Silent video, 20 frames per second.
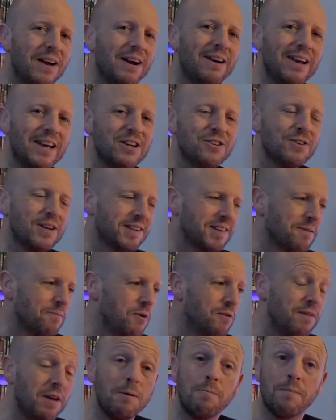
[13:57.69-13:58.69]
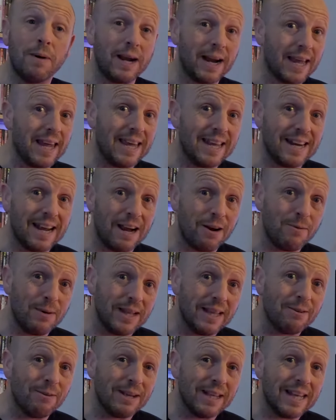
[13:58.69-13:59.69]
Very interesting movie. But again, I
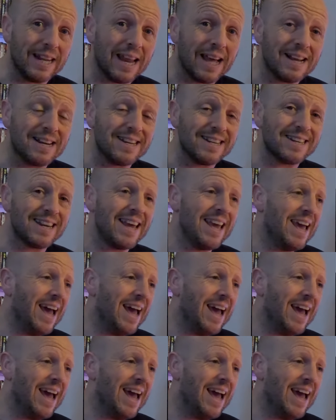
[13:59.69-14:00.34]
really, really liked it.